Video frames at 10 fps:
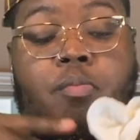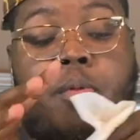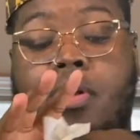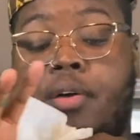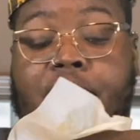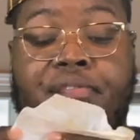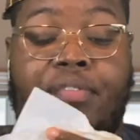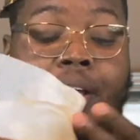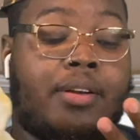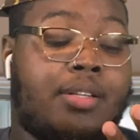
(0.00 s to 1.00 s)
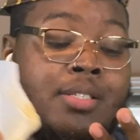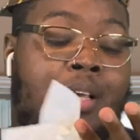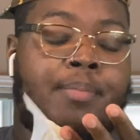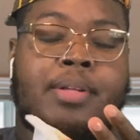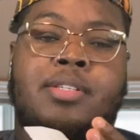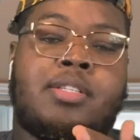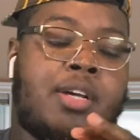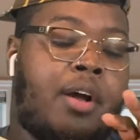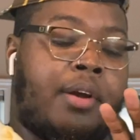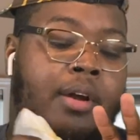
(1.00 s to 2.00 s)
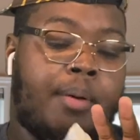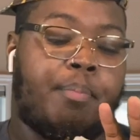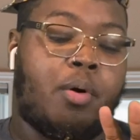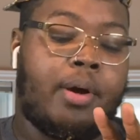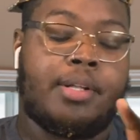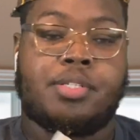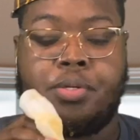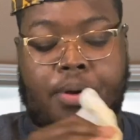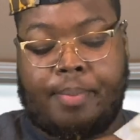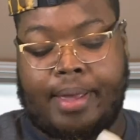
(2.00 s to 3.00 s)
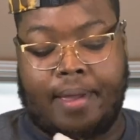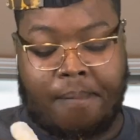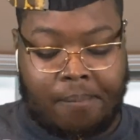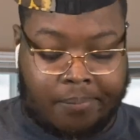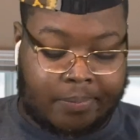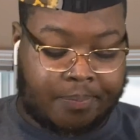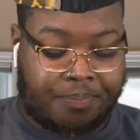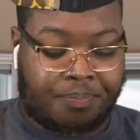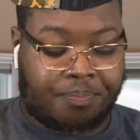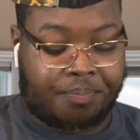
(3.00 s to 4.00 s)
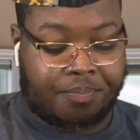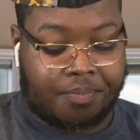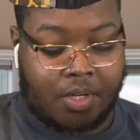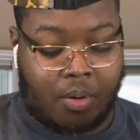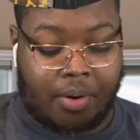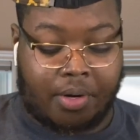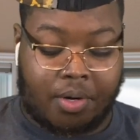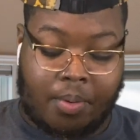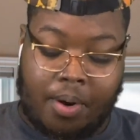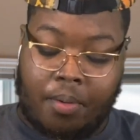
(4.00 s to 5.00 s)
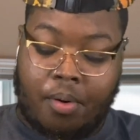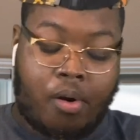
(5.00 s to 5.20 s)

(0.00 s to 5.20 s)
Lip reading: of a failed attempt into turning a boy into a man, quote unquote.